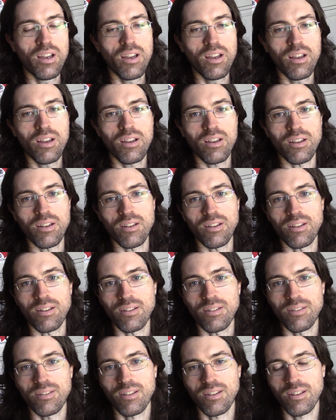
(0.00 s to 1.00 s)

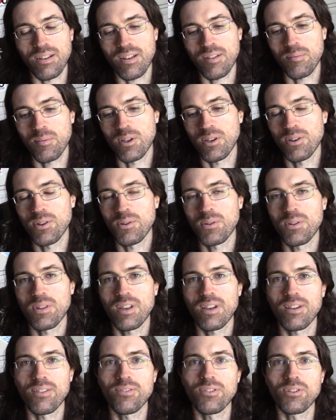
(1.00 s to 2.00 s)
and I've been doing
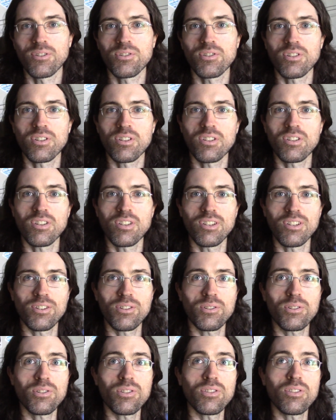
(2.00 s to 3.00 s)
that for 6
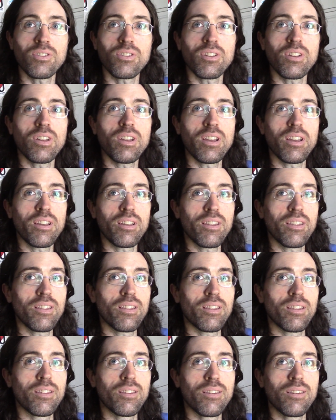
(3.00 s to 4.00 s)
years, and